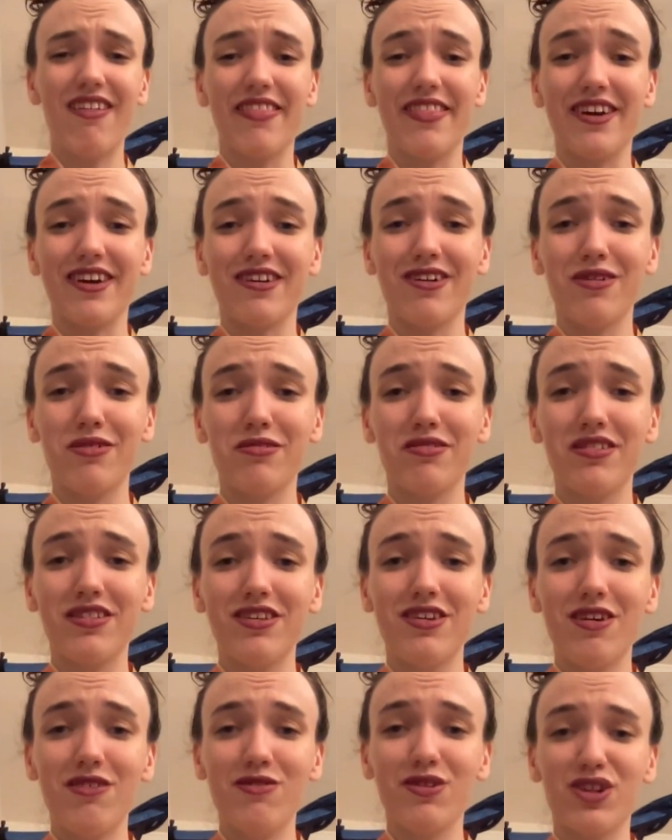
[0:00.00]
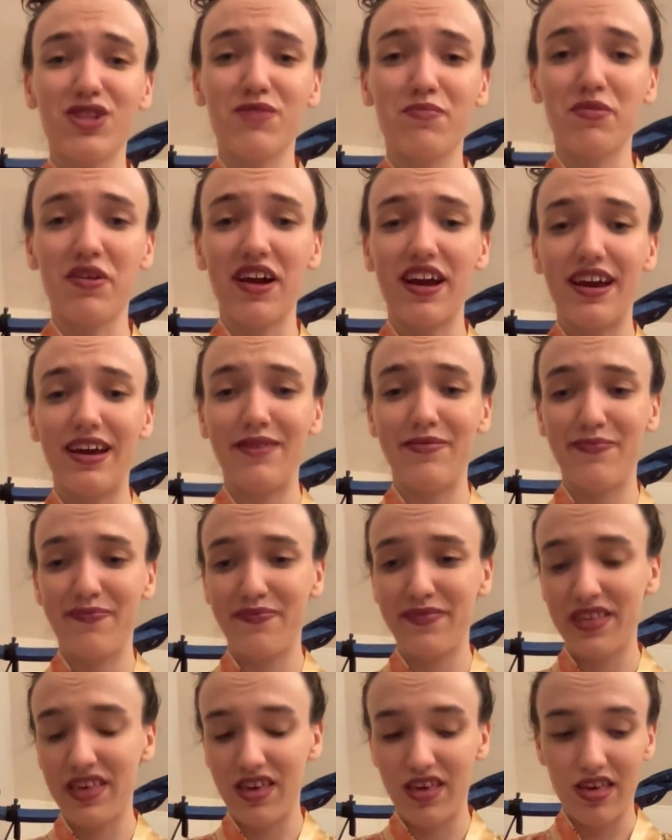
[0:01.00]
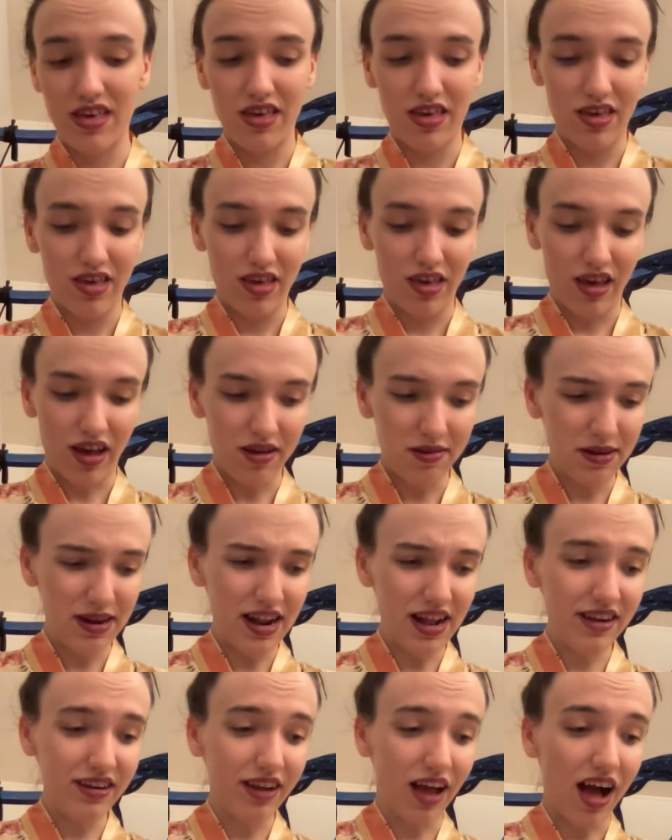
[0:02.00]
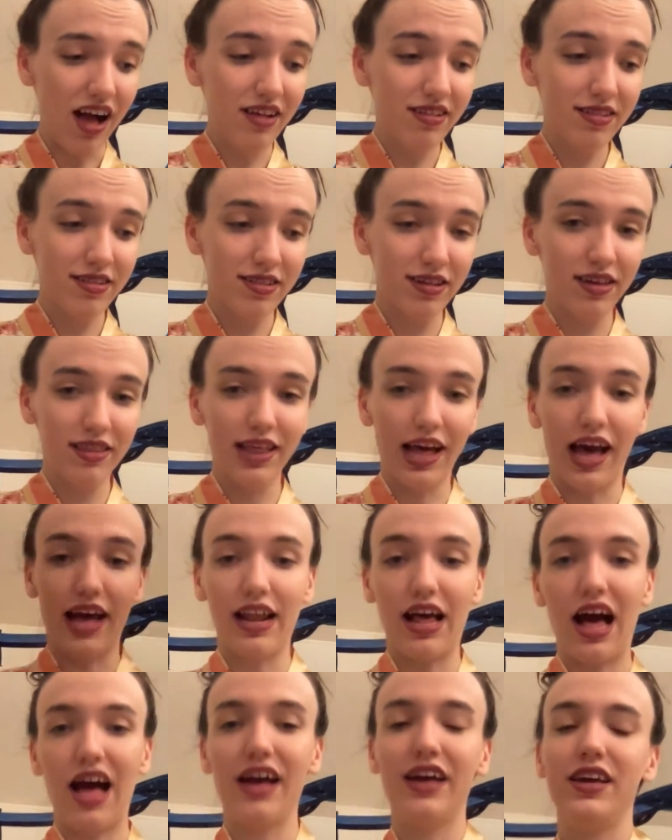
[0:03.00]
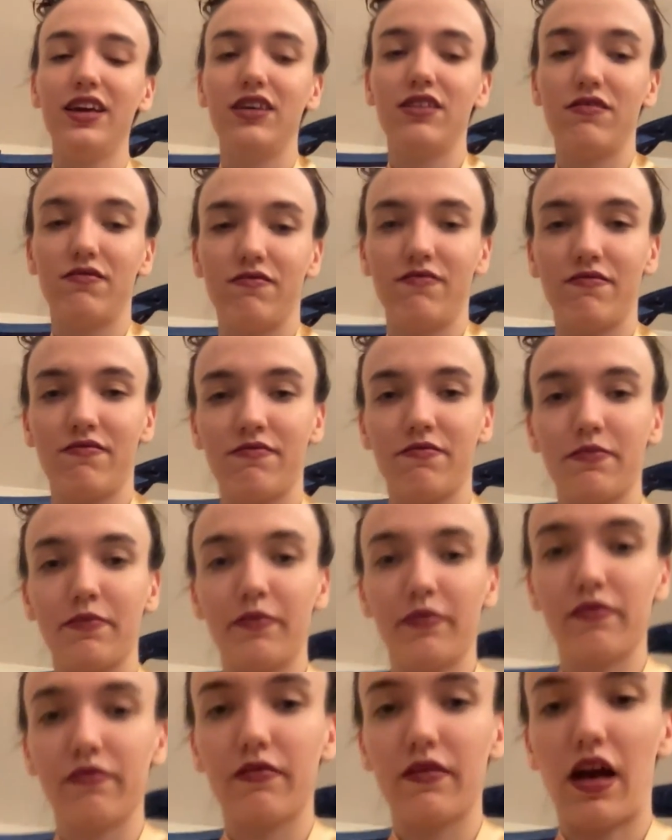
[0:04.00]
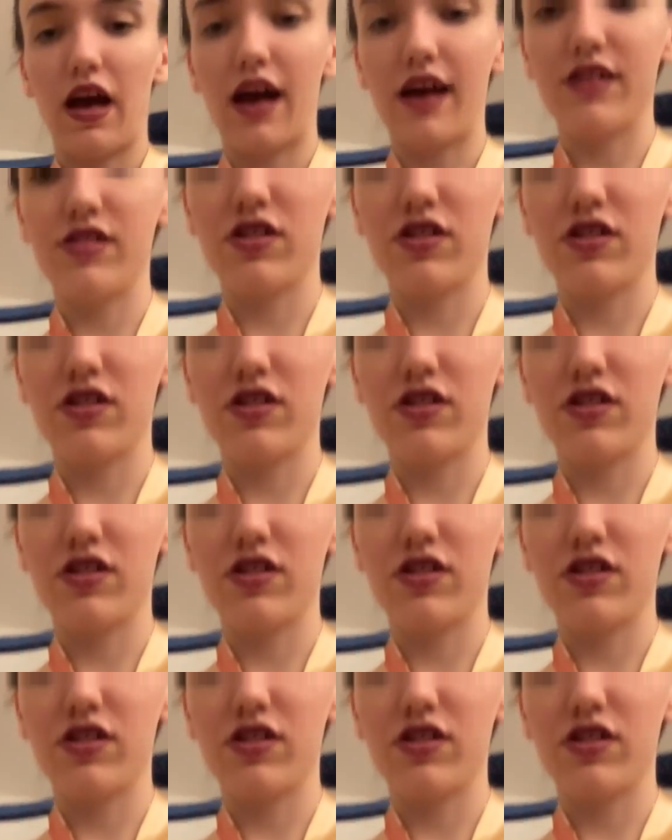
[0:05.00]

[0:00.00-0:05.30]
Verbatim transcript: there goes the yoga spray. How did I not see that? I I